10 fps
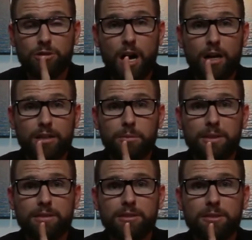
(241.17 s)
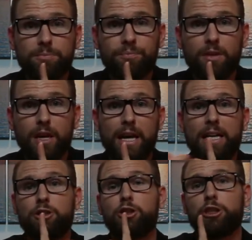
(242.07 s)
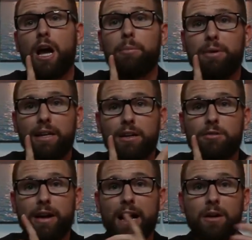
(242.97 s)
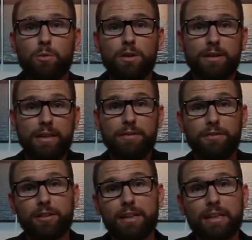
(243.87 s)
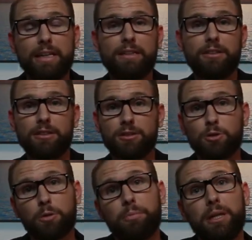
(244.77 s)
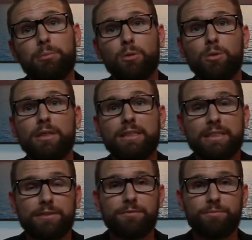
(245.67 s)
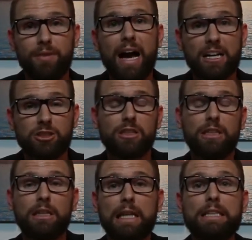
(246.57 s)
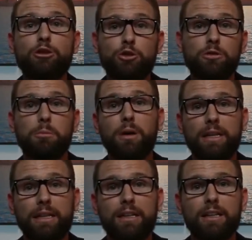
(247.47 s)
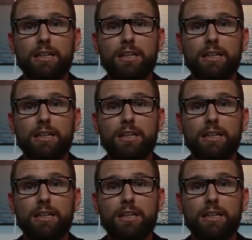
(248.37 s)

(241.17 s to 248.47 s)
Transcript: documents and shopping it around with different lenders or people willing to actually lend you the money.